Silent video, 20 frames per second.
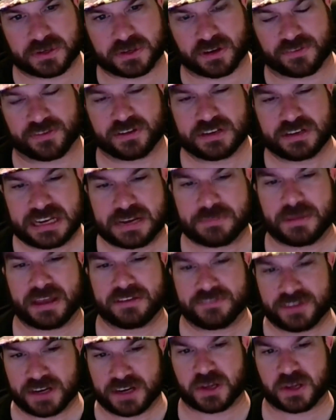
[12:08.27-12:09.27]
or if you dig my
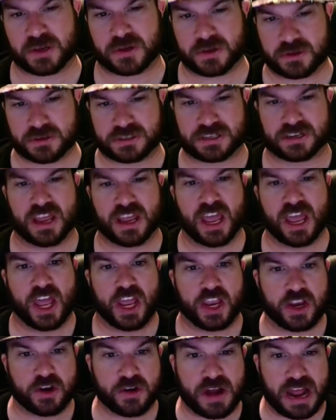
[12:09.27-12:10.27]
videos and
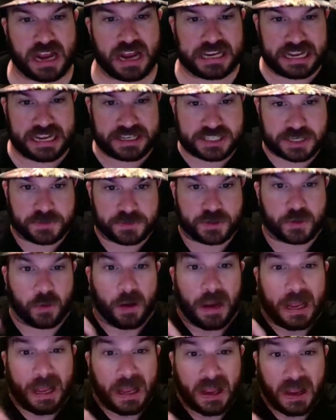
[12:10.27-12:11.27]
you're not yet
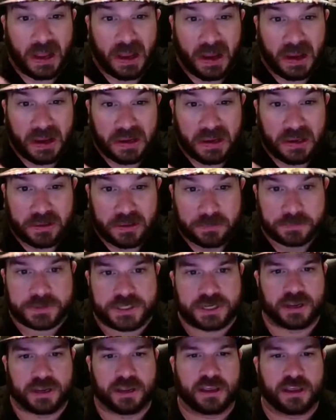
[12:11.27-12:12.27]
subscribed,